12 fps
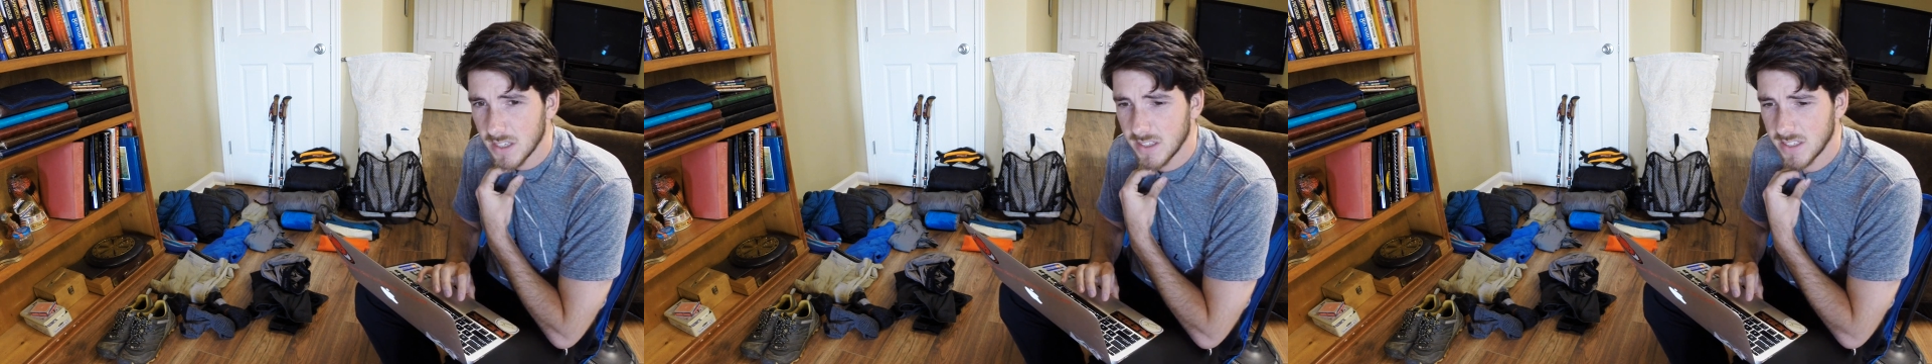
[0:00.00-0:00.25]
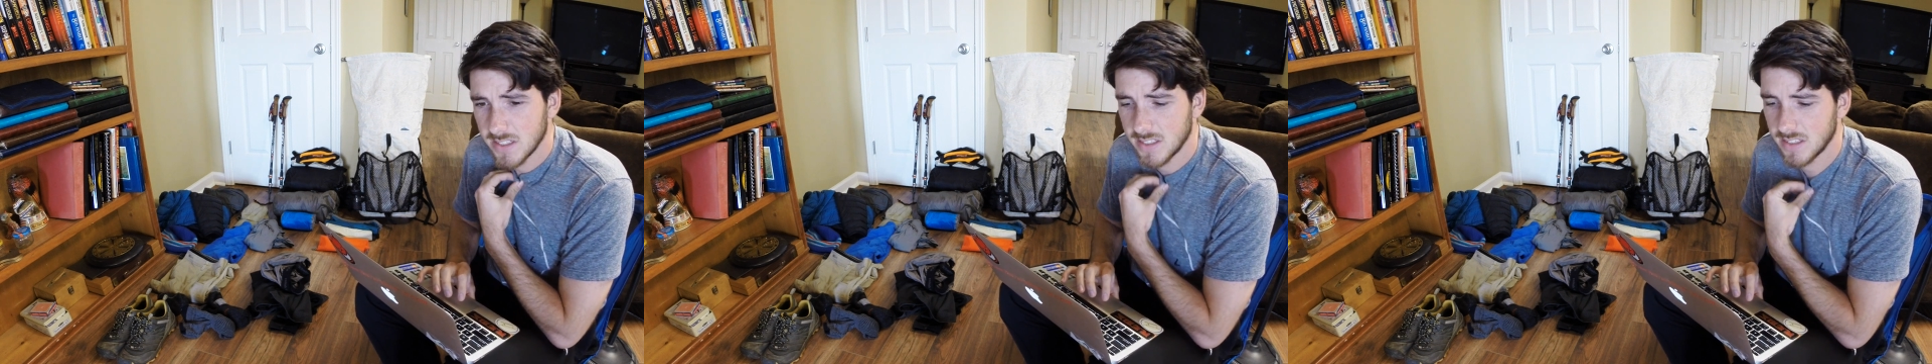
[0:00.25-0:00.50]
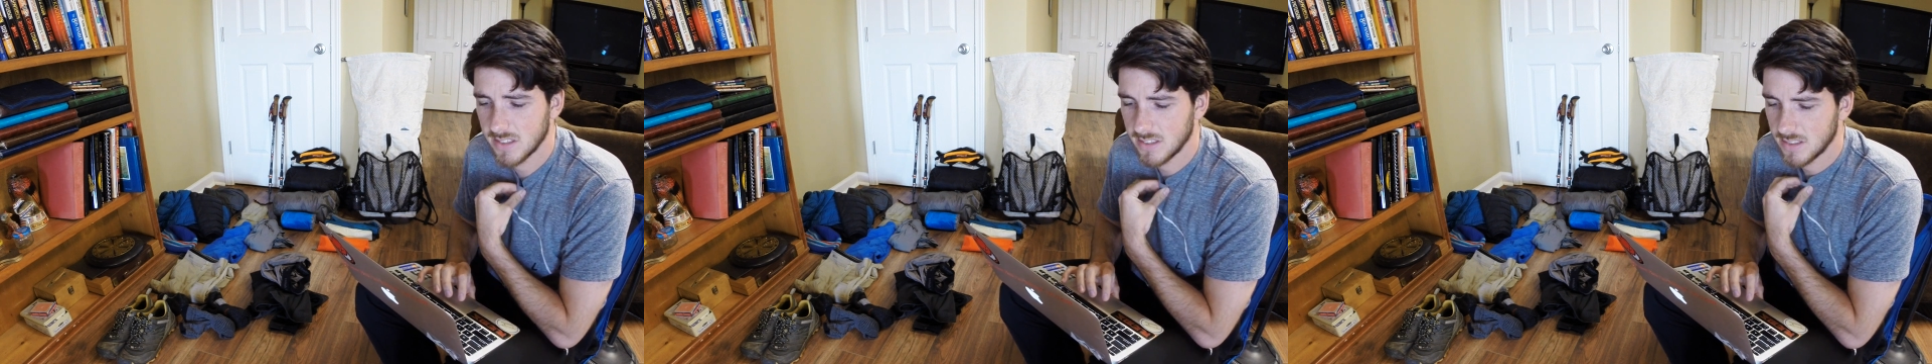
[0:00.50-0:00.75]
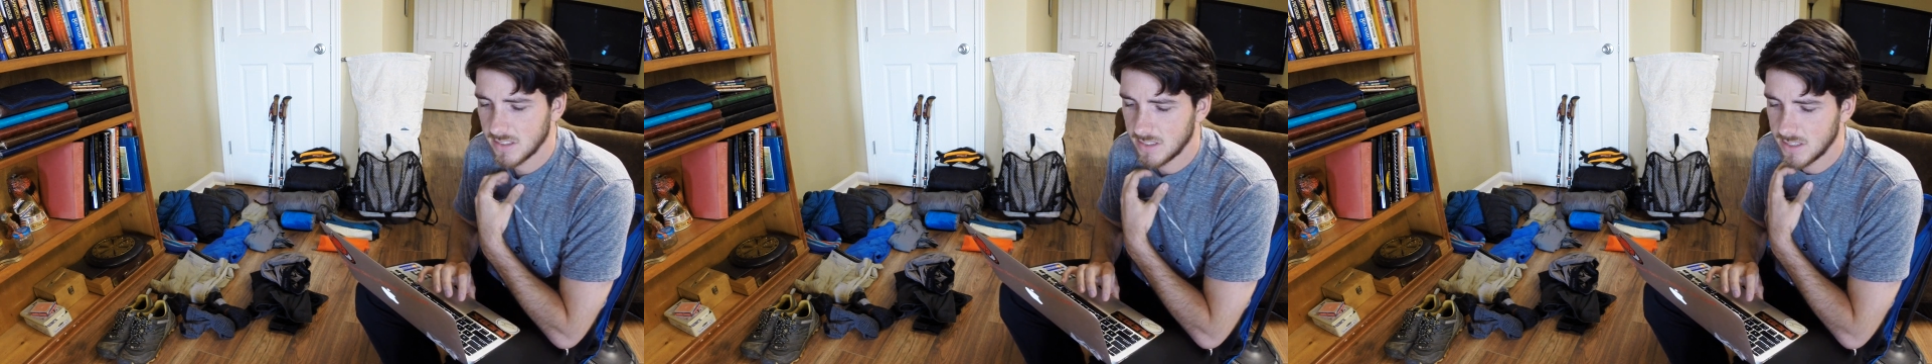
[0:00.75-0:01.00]
that's
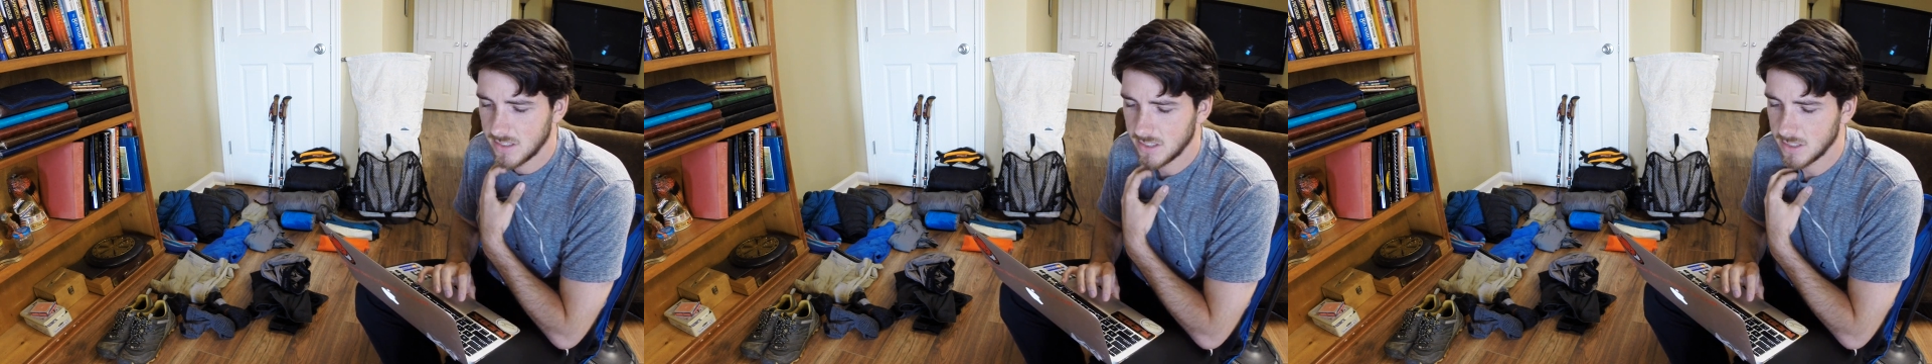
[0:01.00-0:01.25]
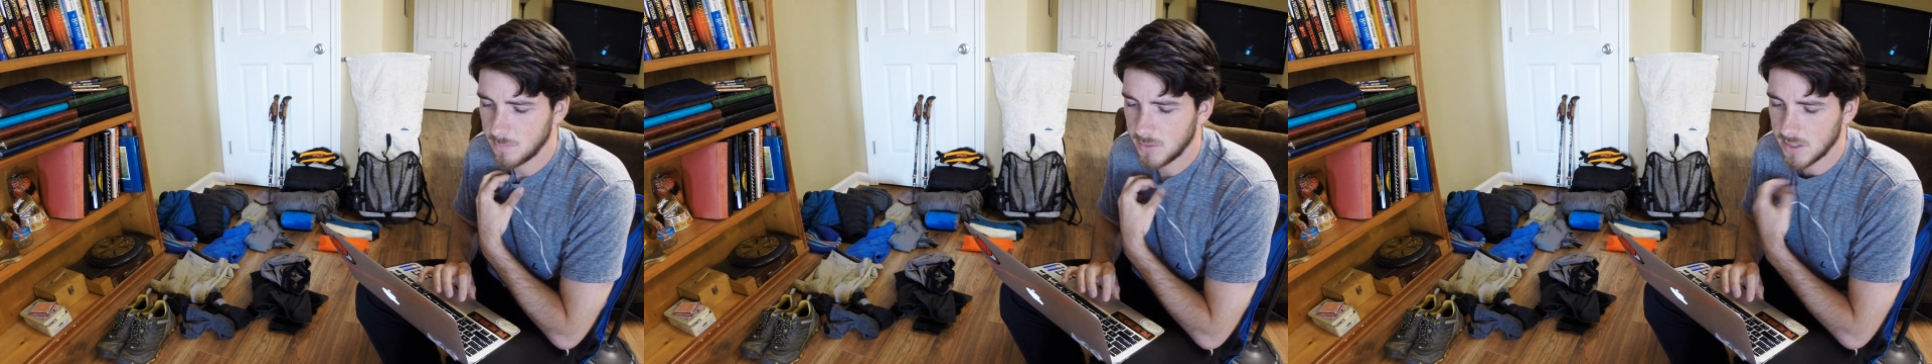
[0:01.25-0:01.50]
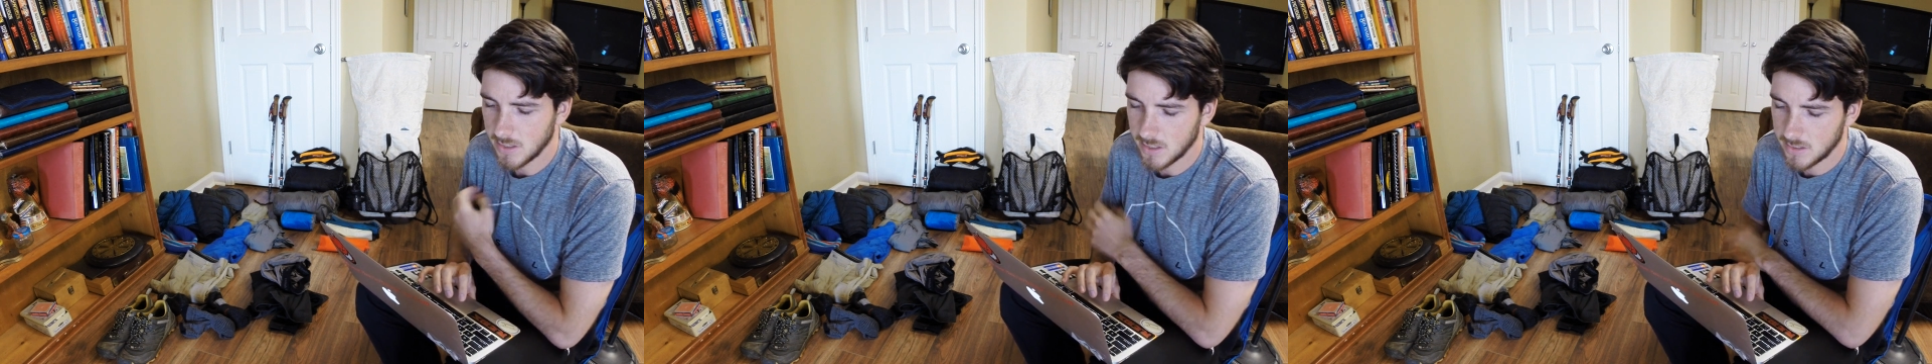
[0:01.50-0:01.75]
a good bit.